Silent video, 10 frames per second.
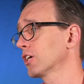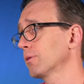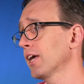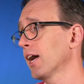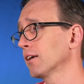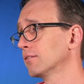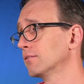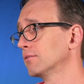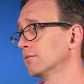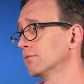good with that?
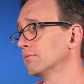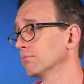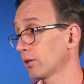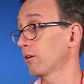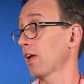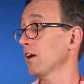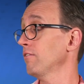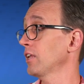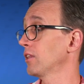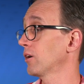We don't have
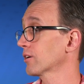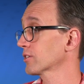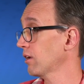any lawyers.